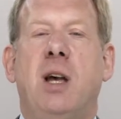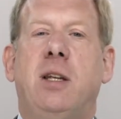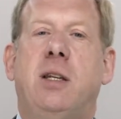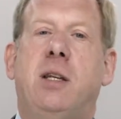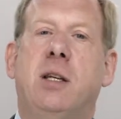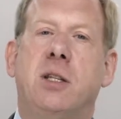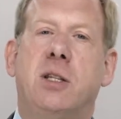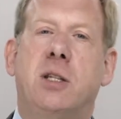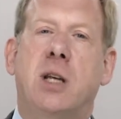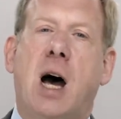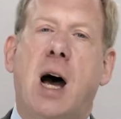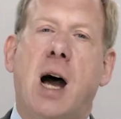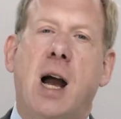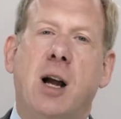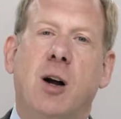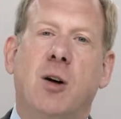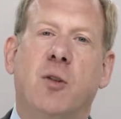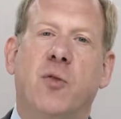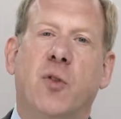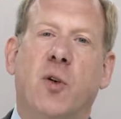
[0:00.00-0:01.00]

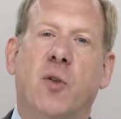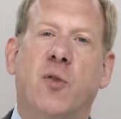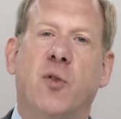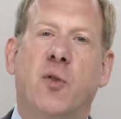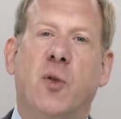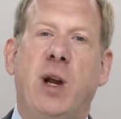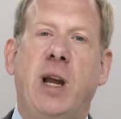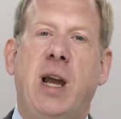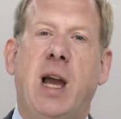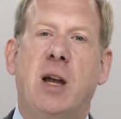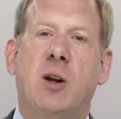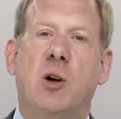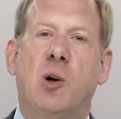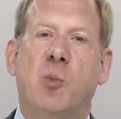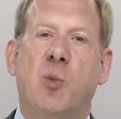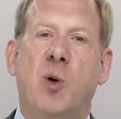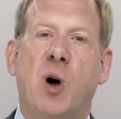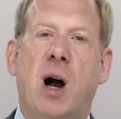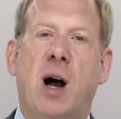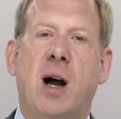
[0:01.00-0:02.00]
desire for free
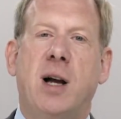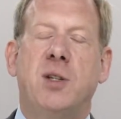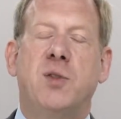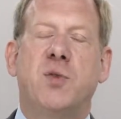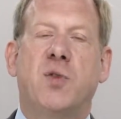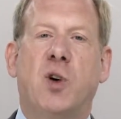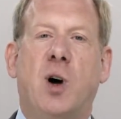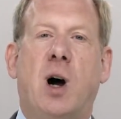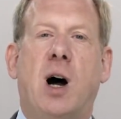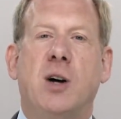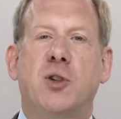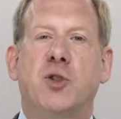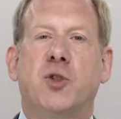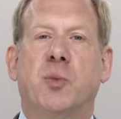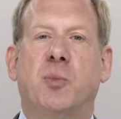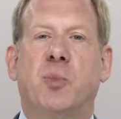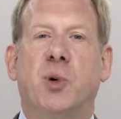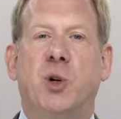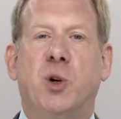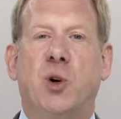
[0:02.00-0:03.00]
enterprise, for
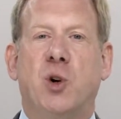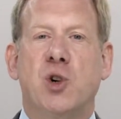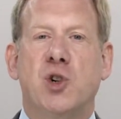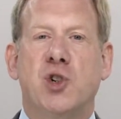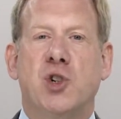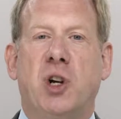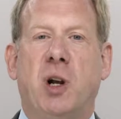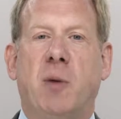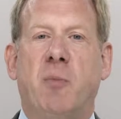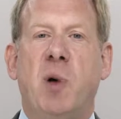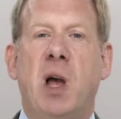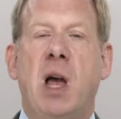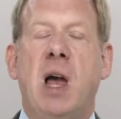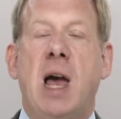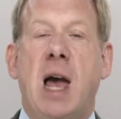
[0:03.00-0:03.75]
entrepreneurship,